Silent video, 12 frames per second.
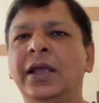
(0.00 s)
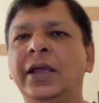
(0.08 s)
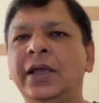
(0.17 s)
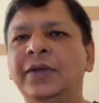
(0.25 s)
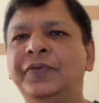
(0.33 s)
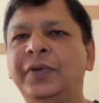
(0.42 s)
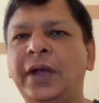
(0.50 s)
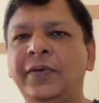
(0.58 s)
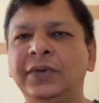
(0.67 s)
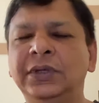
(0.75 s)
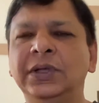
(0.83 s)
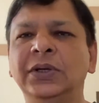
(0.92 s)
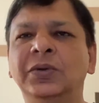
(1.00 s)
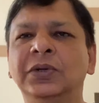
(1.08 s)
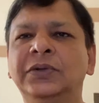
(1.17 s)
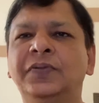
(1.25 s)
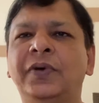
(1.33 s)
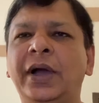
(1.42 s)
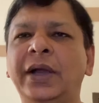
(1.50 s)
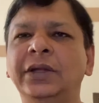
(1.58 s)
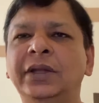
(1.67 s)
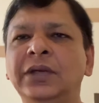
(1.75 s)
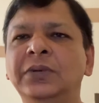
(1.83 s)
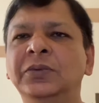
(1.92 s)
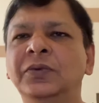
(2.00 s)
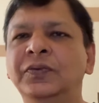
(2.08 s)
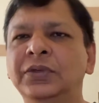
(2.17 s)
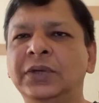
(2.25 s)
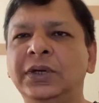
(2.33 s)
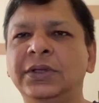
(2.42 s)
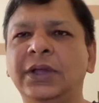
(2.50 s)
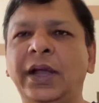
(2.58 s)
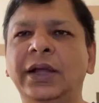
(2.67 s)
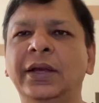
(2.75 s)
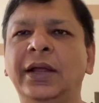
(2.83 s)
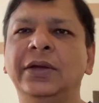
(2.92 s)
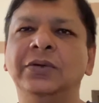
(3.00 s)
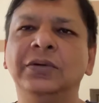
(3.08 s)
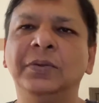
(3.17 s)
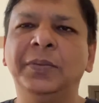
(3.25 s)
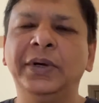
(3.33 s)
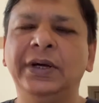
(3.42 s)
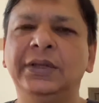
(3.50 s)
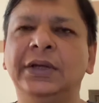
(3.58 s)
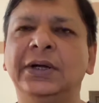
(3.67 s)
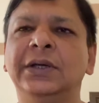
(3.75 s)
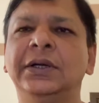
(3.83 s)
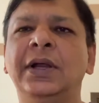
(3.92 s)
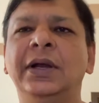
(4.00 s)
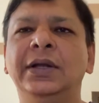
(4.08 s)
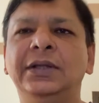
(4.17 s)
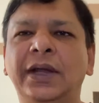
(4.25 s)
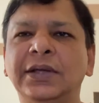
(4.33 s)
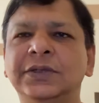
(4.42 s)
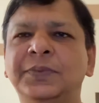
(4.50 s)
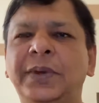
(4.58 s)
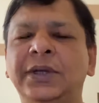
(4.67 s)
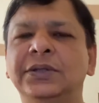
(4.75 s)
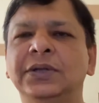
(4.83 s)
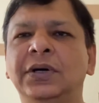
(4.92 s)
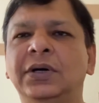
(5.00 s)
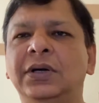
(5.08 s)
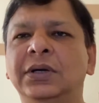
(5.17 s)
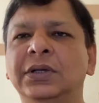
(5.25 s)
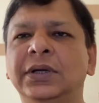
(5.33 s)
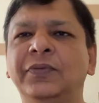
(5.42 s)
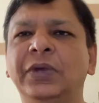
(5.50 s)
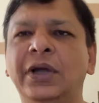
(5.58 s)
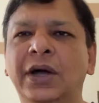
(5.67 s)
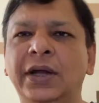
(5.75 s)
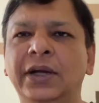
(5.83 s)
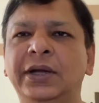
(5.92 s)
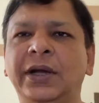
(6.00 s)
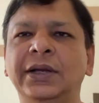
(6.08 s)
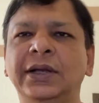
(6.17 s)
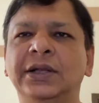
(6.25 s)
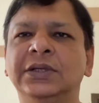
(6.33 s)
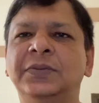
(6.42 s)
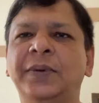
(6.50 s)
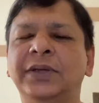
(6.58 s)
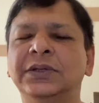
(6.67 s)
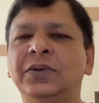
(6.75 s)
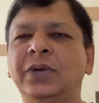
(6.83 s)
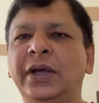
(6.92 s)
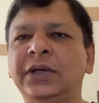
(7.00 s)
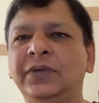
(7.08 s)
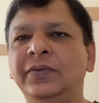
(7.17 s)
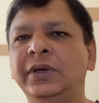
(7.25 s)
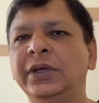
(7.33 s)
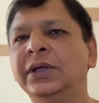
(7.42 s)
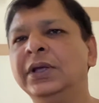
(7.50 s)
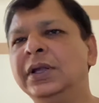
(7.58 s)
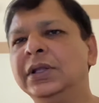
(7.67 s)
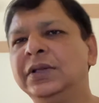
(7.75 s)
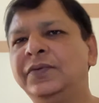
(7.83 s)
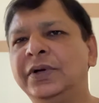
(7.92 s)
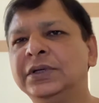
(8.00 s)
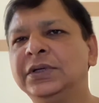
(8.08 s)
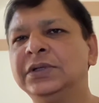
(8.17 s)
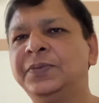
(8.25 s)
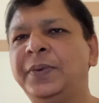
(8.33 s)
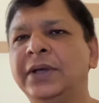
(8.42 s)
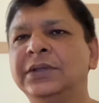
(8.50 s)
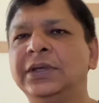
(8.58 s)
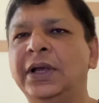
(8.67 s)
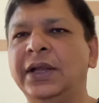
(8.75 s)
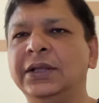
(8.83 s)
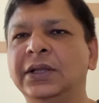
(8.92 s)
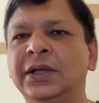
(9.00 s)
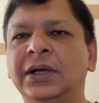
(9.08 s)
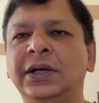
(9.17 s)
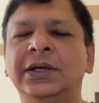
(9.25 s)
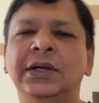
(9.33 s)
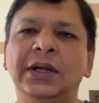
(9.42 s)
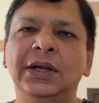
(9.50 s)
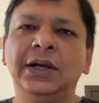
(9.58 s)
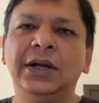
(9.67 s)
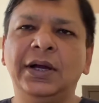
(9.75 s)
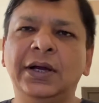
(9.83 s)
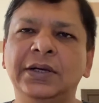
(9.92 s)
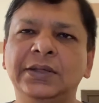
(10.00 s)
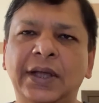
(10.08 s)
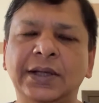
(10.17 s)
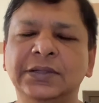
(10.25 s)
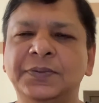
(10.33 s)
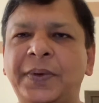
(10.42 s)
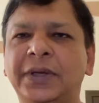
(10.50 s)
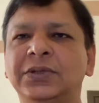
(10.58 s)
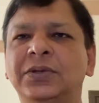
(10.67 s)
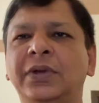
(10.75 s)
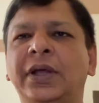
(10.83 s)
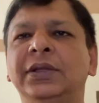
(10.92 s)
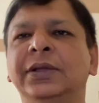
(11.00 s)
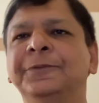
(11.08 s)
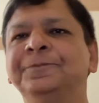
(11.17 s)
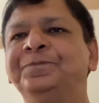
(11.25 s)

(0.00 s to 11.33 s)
If everything goes fine, then you move to the design and you complete the design specs or that we call it technical specs collectively, the functional specs and the uh, design specs together.